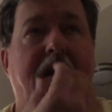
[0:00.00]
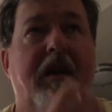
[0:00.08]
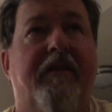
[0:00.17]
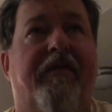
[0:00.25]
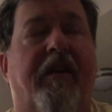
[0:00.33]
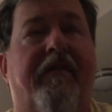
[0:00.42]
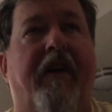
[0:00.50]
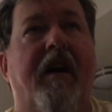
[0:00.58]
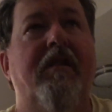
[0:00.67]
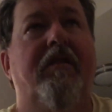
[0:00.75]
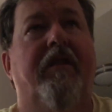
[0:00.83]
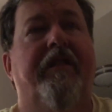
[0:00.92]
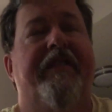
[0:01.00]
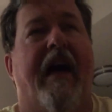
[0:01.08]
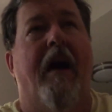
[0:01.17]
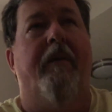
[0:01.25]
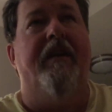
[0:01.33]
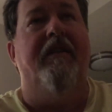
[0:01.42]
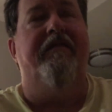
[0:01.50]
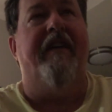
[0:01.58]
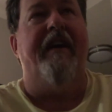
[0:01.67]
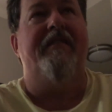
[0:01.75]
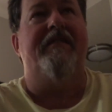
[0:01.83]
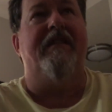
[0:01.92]
For vocals, I would
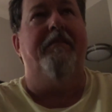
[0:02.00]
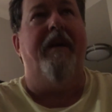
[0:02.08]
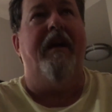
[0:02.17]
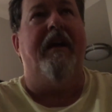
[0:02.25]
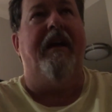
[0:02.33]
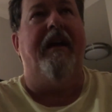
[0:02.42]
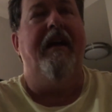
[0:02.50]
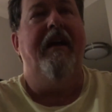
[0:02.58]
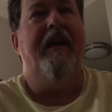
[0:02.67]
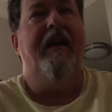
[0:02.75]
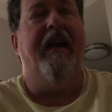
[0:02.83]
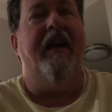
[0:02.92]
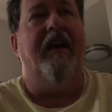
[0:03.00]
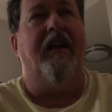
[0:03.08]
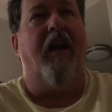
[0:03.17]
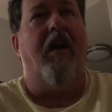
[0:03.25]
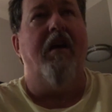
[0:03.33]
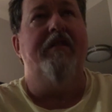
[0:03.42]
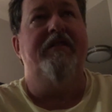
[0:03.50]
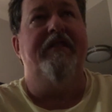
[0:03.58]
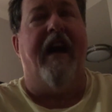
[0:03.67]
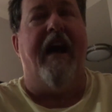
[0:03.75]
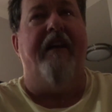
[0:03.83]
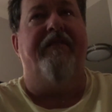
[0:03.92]
invest the money in a large
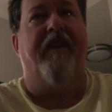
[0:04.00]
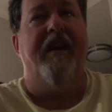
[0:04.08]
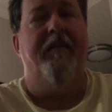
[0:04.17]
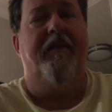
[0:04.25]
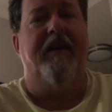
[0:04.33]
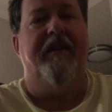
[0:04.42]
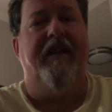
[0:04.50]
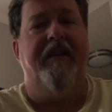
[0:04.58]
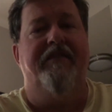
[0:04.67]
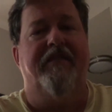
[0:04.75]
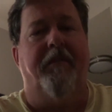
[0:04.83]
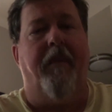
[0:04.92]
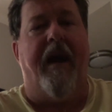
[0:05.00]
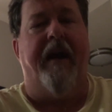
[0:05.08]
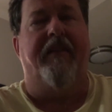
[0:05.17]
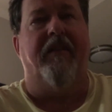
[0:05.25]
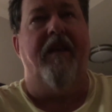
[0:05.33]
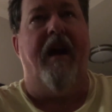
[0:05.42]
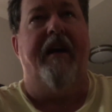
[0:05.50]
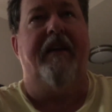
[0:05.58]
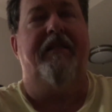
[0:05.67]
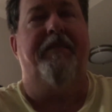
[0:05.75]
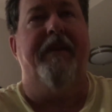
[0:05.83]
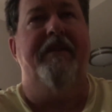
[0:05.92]
diaphragm condenser mic. They're not
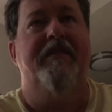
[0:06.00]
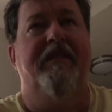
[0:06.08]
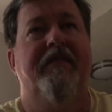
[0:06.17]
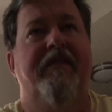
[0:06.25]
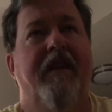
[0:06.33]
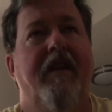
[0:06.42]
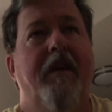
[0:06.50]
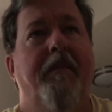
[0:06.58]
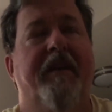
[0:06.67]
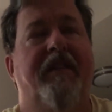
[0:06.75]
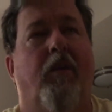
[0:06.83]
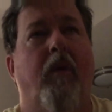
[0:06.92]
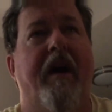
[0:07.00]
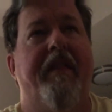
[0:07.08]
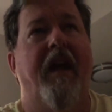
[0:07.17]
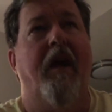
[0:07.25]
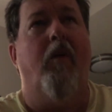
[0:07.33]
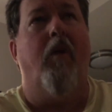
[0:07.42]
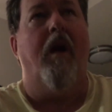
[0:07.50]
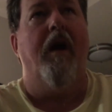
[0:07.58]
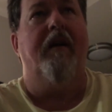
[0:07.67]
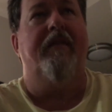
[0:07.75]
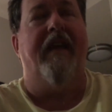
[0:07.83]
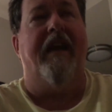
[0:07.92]
expensive, but the way they
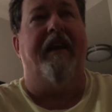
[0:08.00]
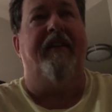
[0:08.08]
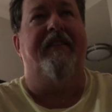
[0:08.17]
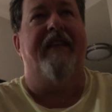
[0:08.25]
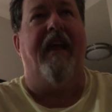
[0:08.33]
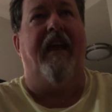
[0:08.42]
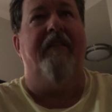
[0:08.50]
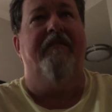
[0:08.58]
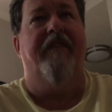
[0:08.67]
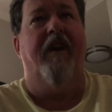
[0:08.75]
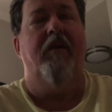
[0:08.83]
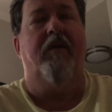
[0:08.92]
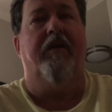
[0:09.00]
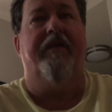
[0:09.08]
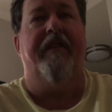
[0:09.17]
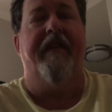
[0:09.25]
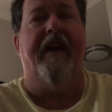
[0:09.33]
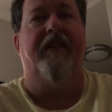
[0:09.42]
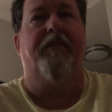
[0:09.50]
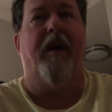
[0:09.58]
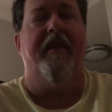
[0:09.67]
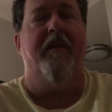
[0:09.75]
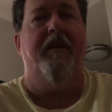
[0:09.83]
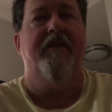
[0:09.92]
work, they excel at vocals, and that's
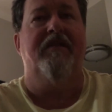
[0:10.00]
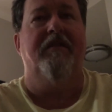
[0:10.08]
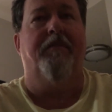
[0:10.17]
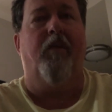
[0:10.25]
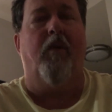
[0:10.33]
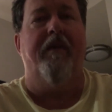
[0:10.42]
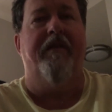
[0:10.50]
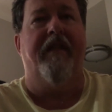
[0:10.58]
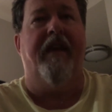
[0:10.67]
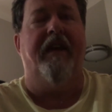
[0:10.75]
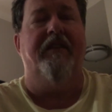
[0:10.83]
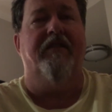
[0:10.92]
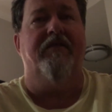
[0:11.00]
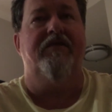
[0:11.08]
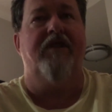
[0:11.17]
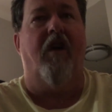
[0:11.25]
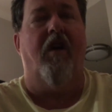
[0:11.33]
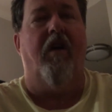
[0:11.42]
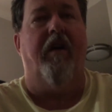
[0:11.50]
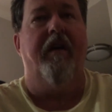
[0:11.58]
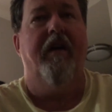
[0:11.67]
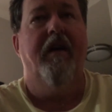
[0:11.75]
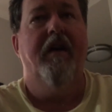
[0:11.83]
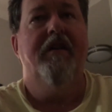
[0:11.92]
probably the most important thing in your song.
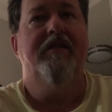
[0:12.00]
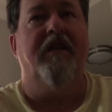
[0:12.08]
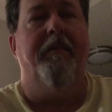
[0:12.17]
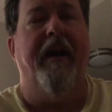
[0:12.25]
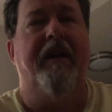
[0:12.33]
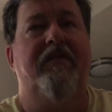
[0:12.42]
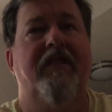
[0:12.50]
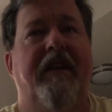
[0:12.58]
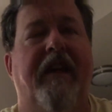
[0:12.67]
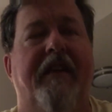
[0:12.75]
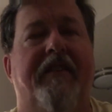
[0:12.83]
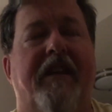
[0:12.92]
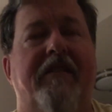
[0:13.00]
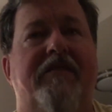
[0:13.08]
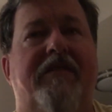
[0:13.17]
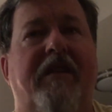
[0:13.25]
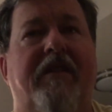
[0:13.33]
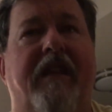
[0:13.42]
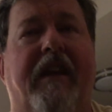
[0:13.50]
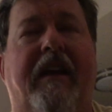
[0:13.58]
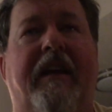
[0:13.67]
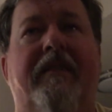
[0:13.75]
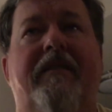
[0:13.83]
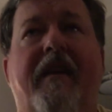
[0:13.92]
So make sure you get those two
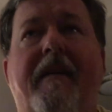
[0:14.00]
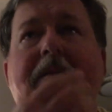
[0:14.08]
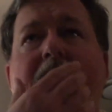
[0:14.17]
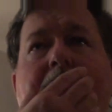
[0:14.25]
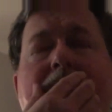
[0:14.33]
things. I'm